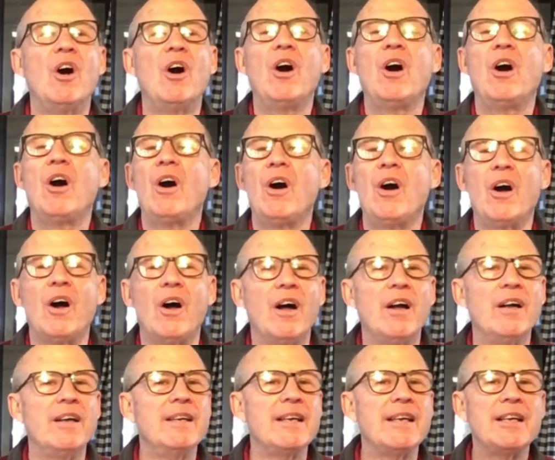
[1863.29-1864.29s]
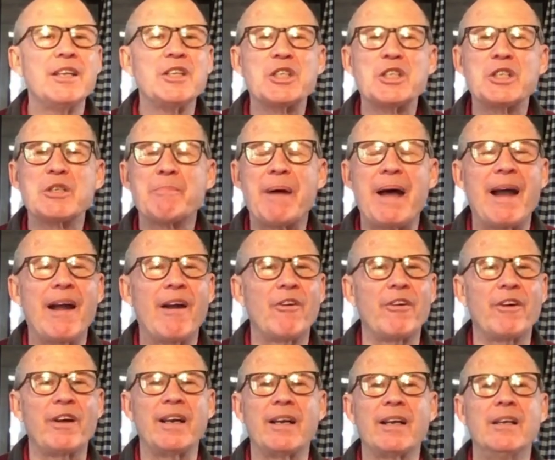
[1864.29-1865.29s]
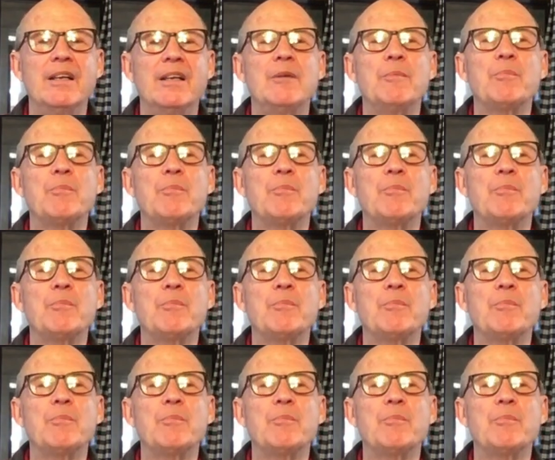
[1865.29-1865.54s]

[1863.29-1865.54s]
awe-inspiring